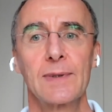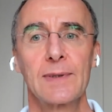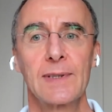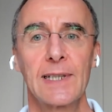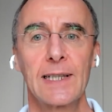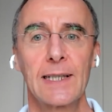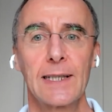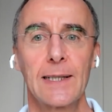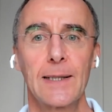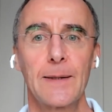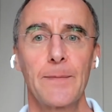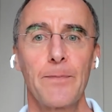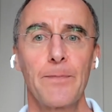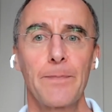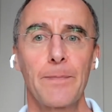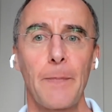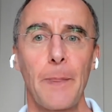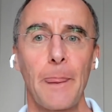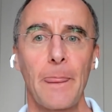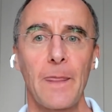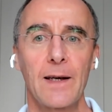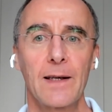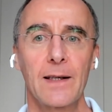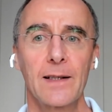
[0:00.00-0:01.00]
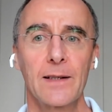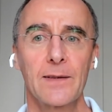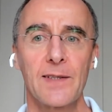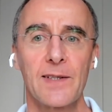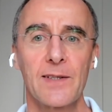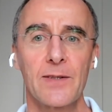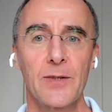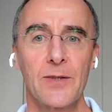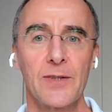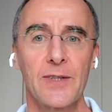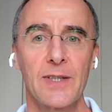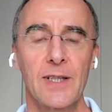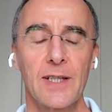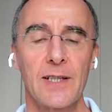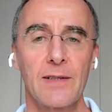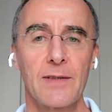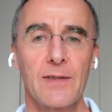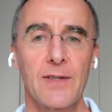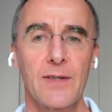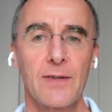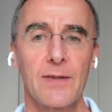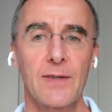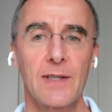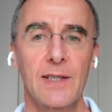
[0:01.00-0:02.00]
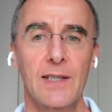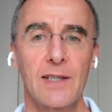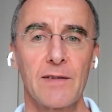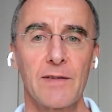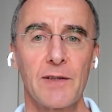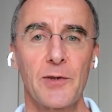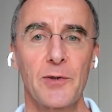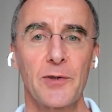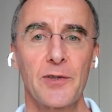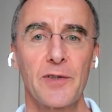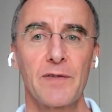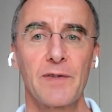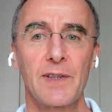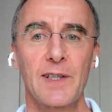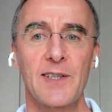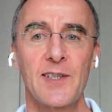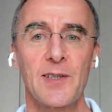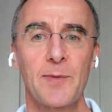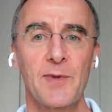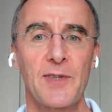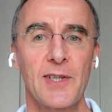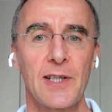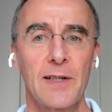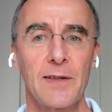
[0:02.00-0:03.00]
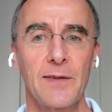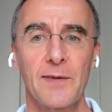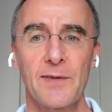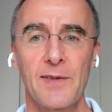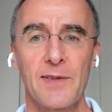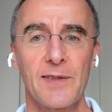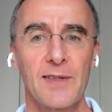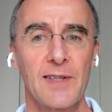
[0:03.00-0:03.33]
Um, you know, it's not down to the individual to fix themselves.